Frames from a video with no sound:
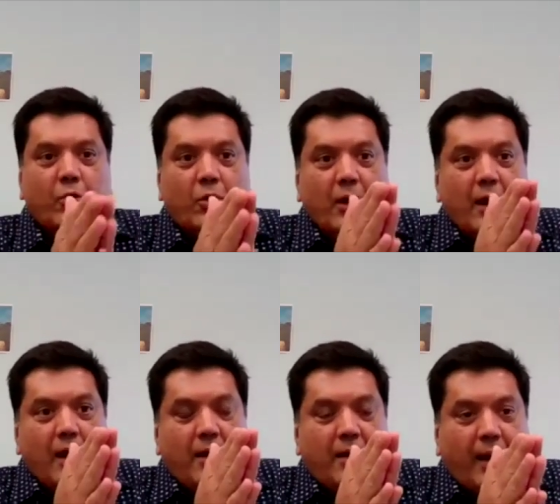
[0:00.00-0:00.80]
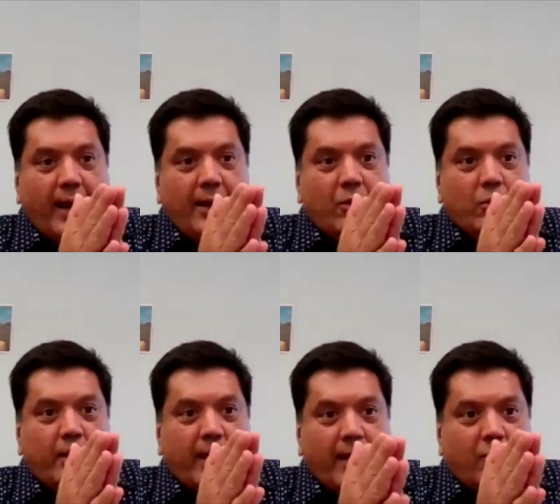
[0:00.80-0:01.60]
So try
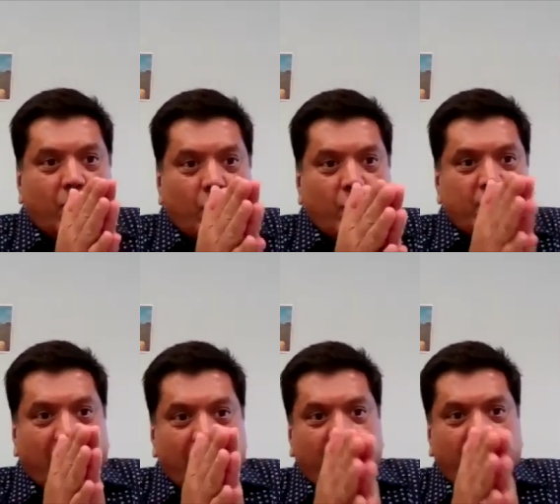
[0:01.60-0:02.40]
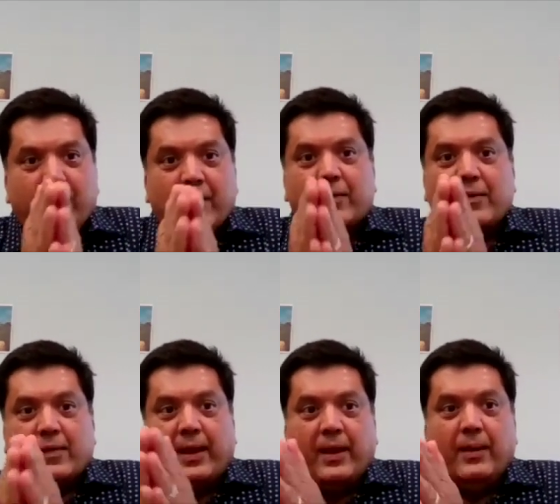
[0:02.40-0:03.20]
to get those kind of
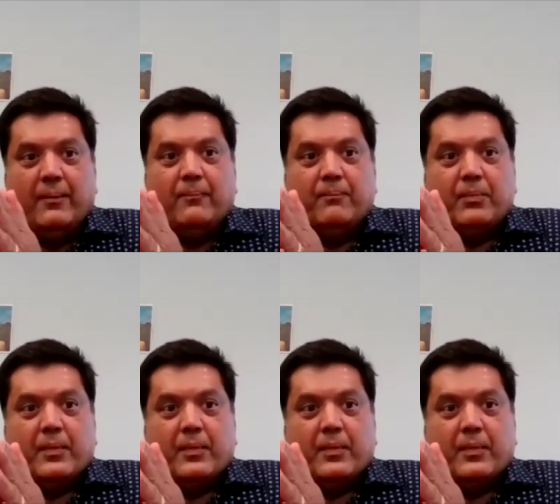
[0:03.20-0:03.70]
experiences in,